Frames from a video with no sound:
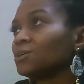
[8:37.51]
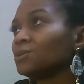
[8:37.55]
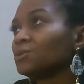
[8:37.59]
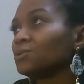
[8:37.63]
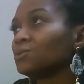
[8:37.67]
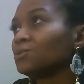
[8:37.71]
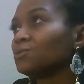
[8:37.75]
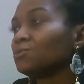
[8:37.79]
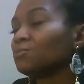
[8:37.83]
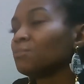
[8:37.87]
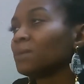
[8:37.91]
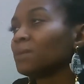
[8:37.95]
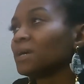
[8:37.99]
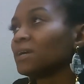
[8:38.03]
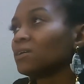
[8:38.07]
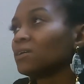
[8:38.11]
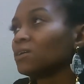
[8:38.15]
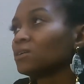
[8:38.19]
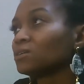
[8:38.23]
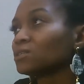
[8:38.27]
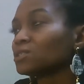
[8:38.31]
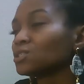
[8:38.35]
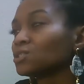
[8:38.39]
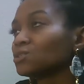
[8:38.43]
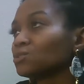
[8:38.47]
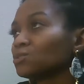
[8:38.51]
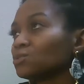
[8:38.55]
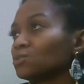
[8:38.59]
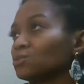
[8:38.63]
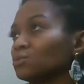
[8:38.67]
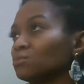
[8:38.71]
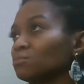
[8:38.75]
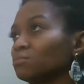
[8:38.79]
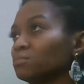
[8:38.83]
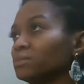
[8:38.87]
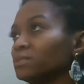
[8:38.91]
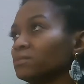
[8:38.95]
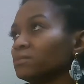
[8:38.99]
you may
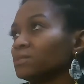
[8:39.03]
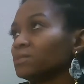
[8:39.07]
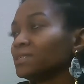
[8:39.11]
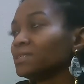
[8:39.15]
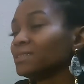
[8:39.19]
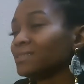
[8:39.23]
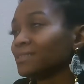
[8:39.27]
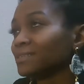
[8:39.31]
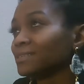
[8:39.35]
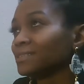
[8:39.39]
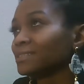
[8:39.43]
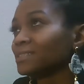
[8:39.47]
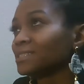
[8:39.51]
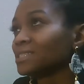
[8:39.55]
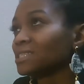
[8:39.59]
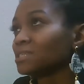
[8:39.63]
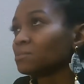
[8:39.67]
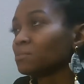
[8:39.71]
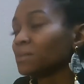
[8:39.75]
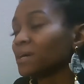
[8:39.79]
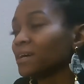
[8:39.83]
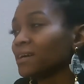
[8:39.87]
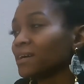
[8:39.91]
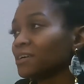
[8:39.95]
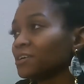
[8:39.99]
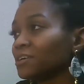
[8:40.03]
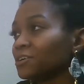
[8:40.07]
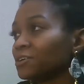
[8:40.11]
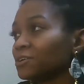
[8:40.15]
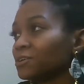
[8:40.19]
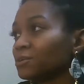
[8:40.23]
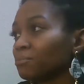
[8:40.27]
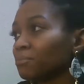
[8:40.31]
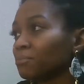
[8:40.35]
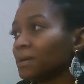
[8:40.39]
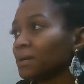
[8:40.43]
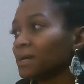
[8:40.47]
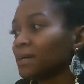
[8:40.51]
also be being
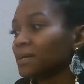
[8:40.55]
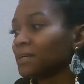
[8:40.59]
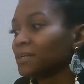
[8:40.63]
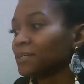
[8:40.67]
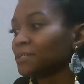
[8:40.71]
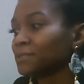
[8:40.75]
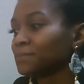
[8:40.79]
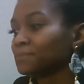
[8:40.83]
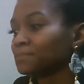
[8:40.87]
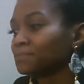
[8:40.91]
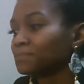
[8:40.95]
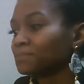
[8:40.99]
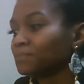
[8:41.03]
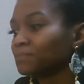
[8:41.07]
inspired by